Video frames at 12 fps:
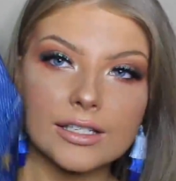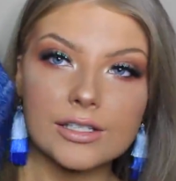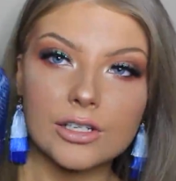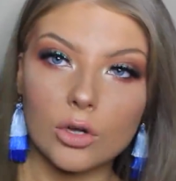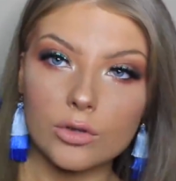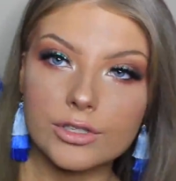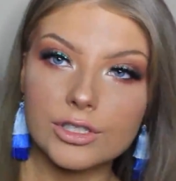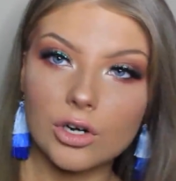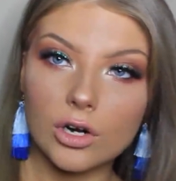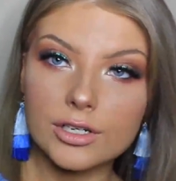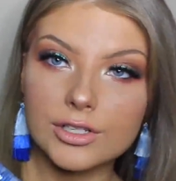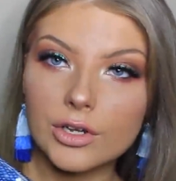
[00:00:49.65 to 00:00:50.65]
these gold
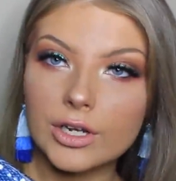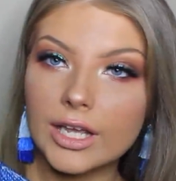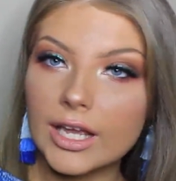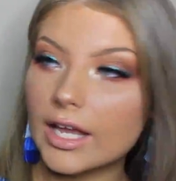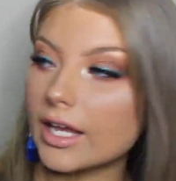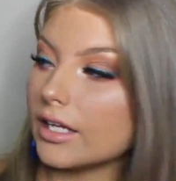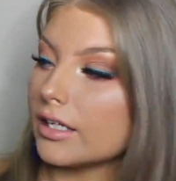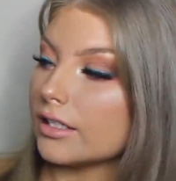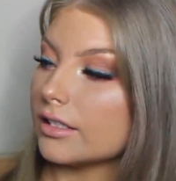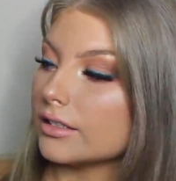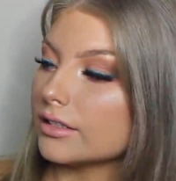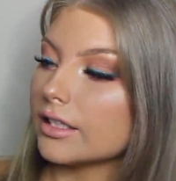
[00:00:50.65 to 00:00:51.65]
stars on it,
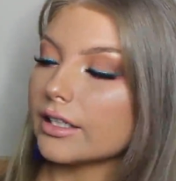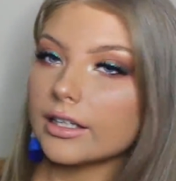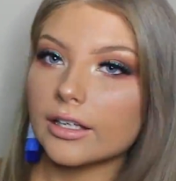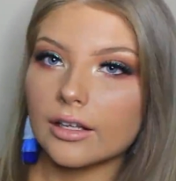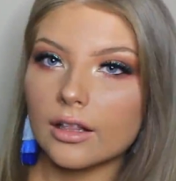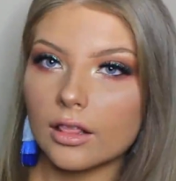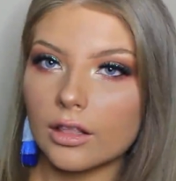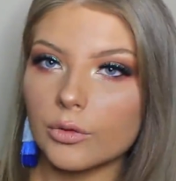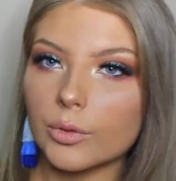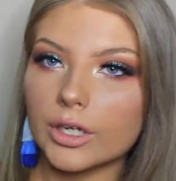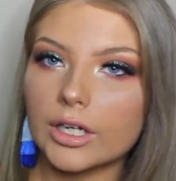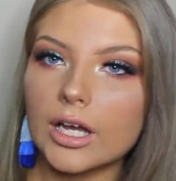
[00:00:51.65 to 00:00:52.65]
and it's like
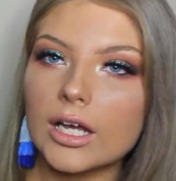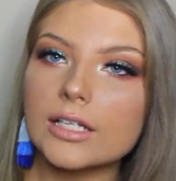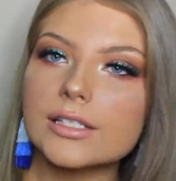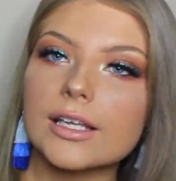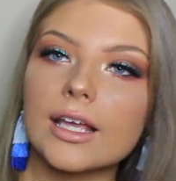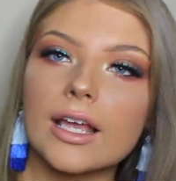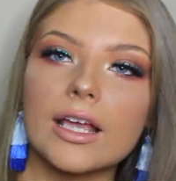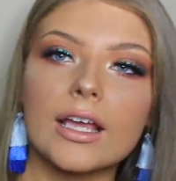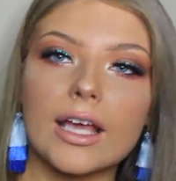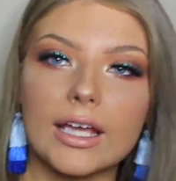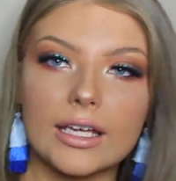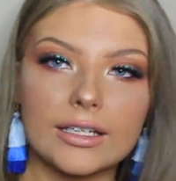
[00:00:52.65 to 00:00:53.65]
lower cut.
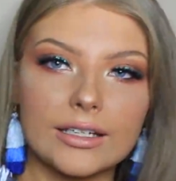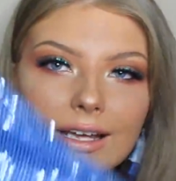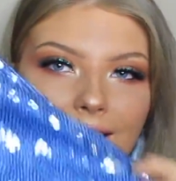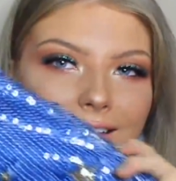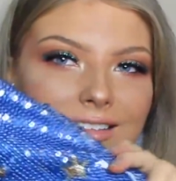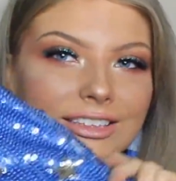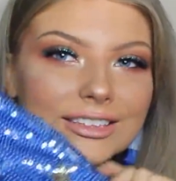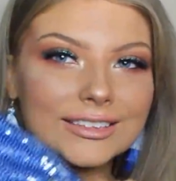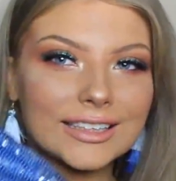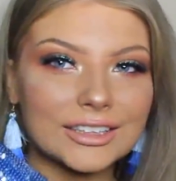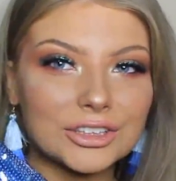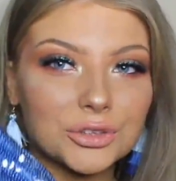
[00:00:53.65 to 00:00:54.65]
And yeah, it's just like